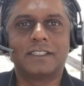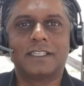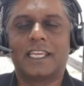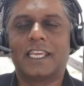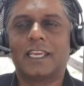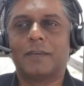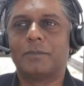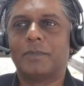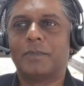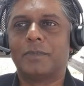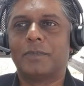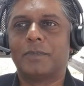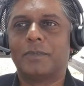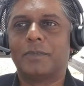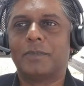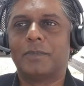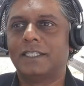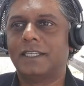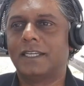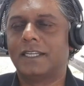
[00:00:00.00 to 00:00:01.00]
in
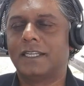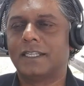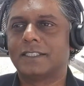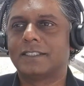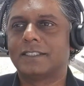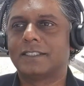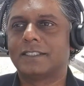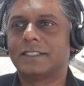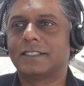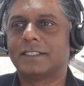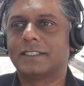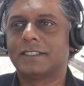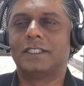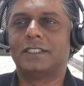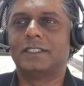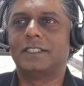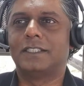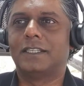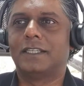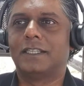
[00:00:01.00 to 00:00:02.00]
capability and
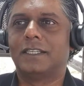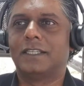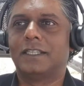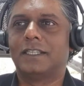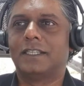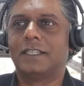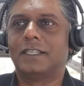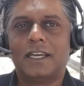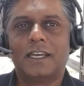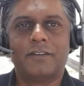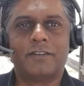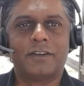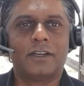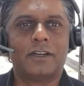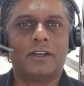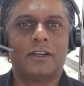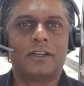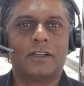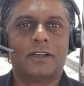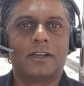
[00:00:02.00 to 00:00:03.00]
accessibility and having
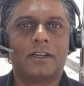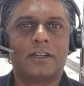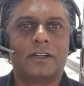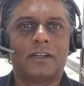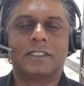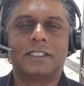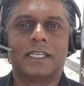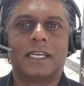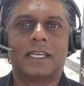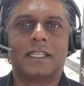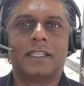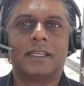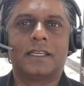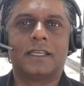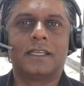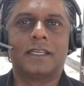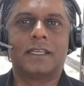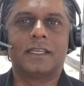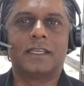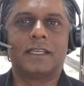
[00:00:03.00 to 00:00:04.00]
a lot of that together,
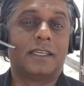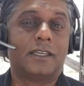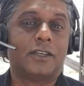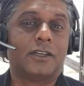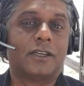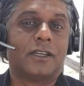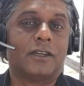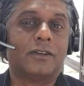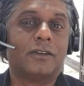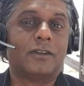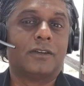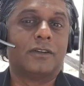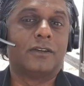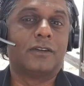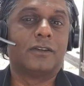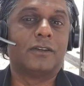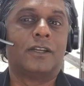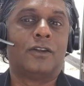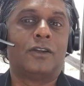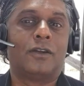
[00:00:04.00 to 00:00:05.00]
I think you can only
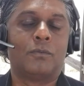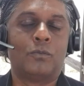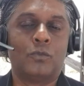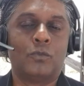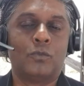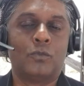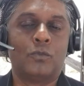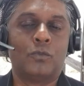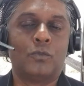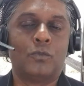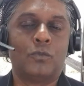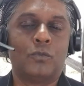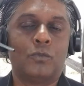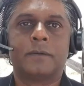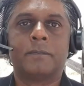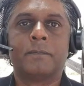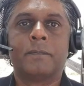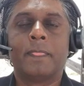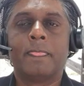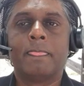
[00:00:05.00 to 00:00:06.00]
see a lot more coming
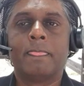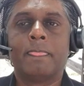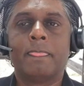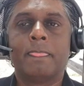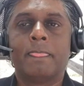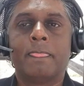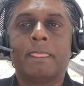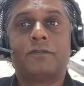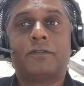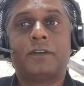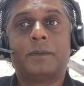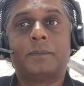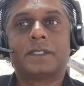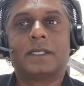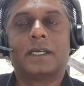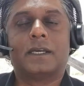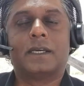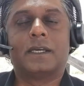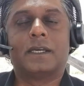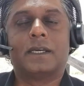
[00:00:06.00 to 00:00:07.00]
in. On the flip
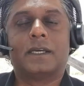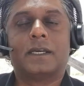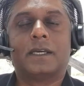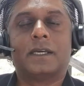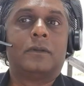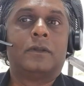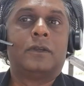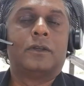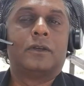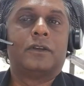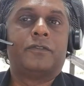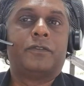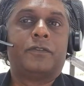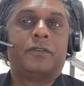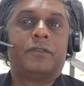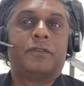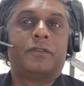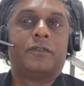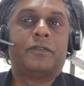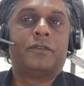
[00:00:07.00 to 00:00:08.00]
side of it, if
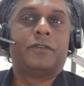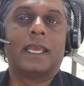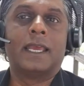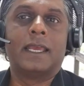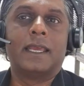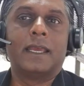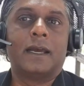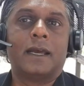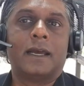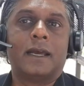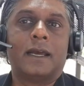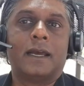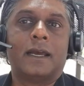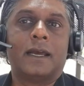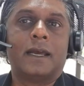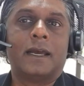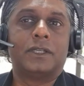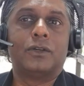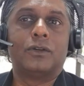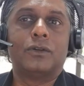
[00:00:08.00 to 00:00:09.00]
you're using AI and
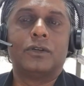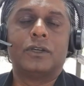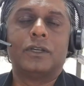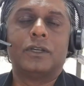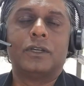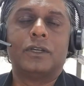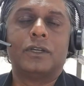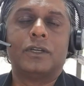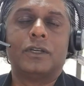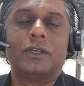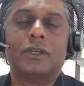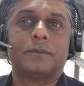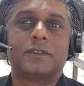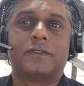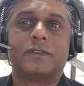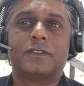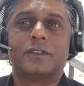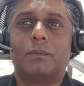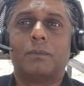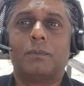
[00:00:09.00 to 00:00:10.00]
machine learning in terms
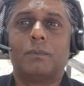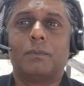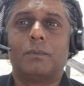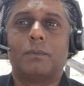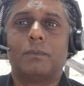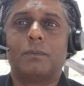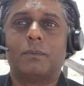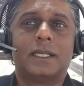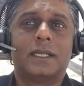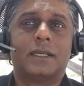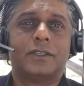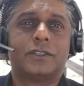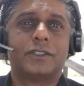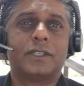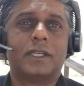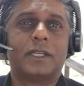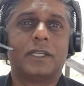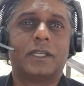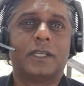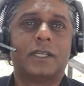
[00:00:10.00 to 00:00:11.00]
of supporting and
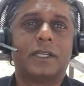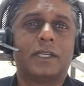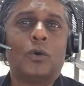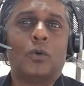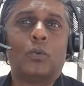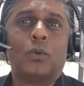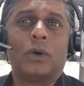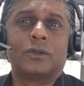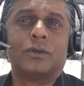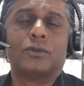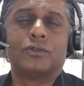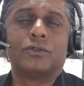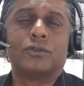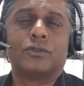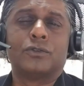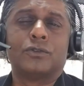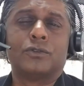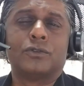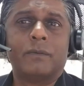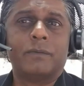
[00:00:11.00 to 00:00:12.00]
understanding what goes
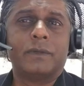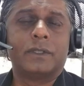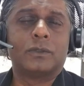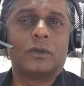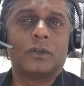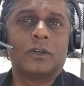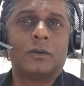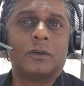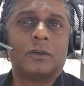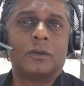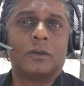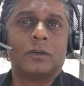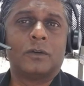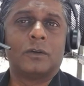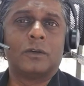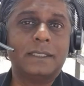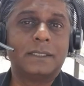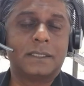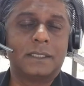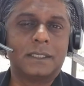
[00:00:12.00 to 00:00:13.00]
wrong, and we talk about
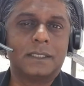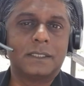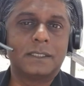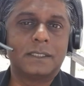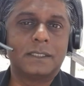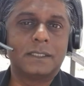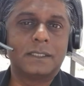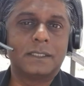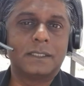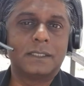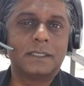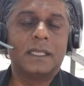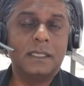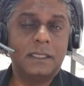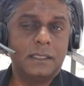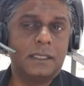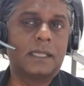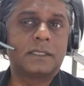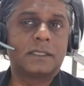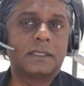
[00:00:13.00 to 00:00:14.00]
maintenance, I
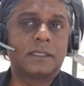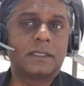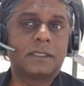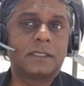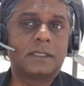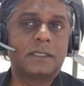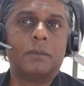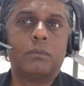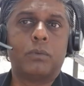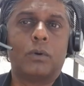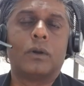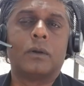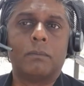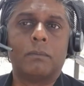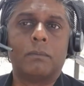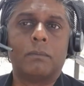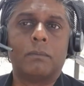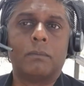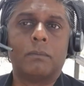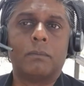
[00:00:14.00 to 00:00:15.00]
think that's also an
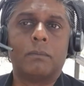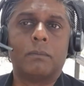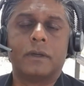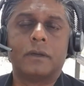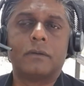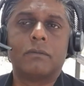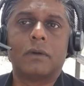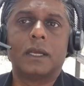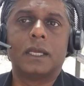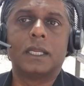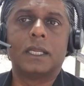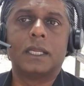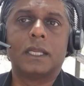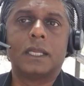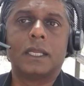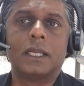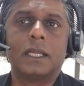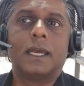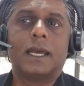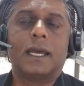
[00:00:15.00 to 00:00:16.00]
important part of, right?
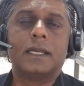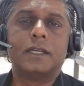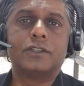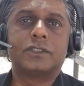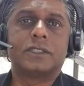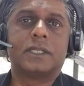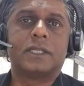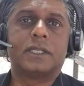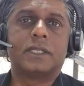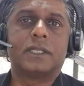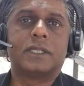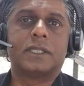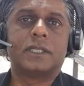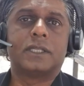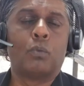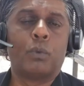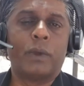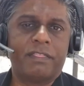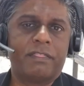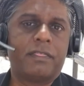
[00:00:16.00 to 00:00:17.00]
Understanding
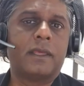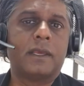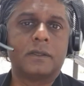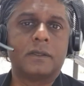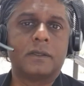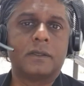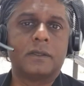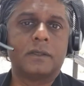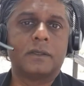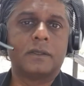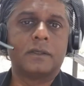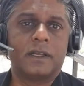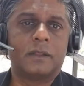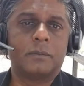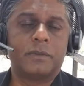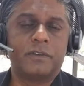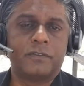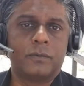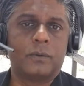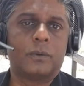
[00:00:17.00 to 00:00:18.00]
when things will fail
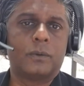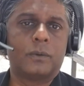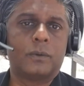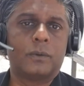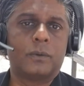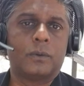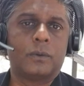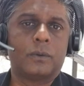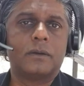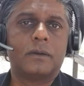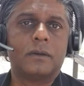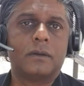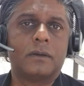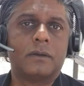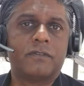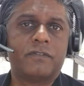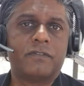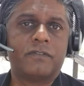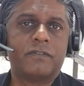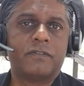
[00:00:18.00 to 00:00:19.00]
before they
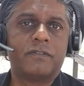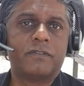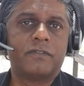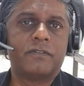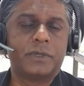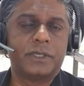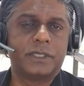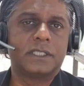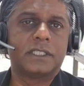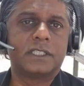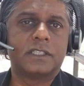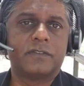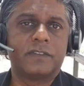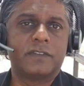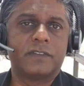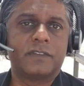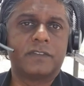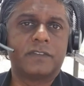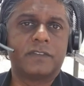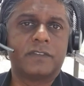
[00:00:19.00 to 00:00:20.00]
fail with predictive
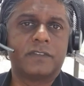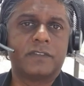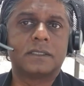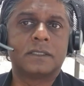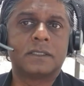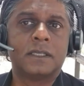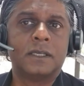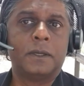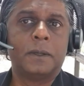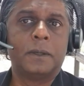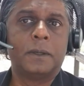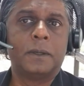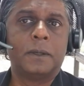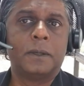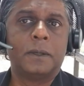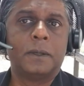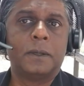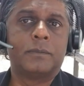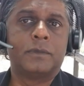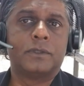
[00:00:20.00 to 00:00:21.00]
analysis,
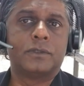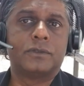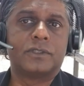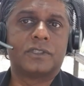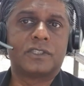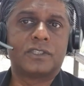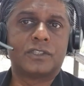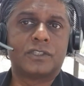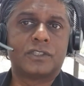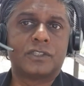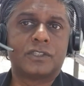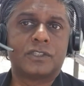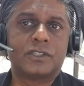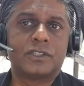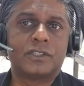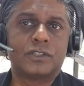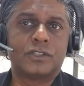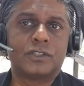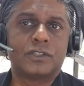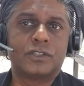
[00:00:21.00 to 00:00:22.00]
being able to
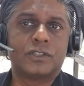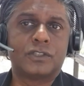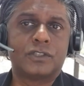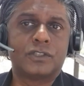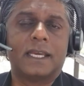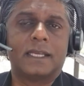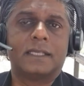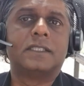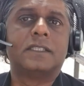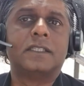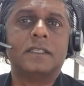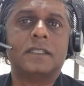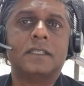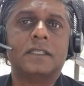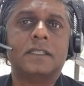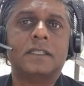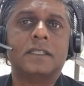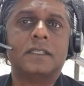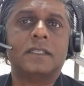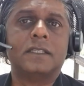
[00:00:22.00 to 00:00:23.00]
serve that need and
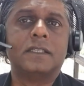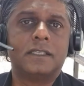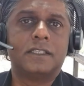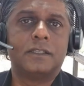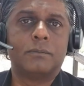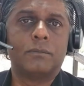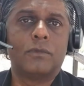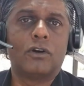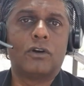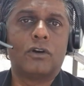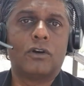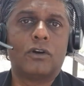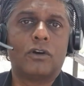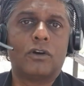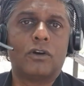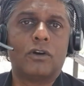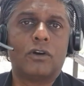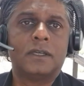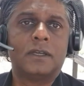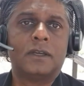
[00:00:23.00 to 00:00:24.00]
demand
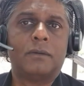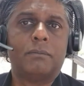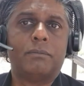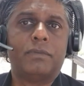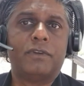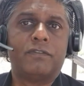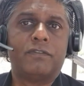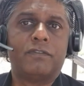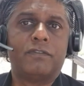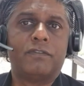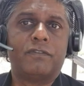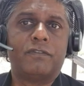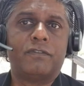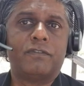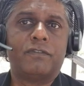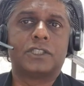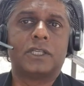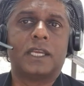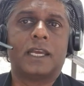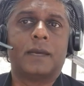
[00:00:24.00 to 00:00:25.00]
before it actually
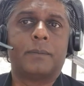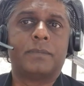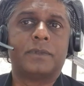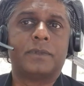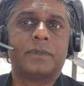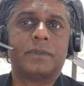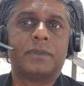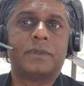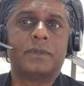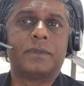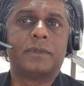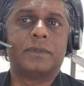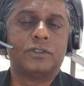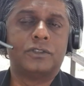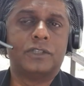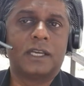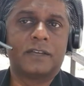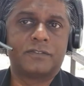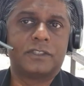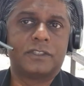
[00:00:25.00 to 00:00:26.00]
happens so that you
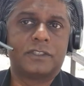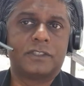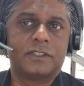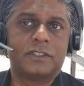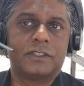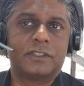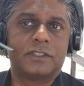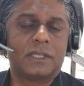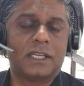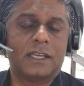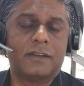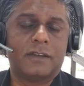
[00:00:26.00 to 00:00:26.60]
actually don't have any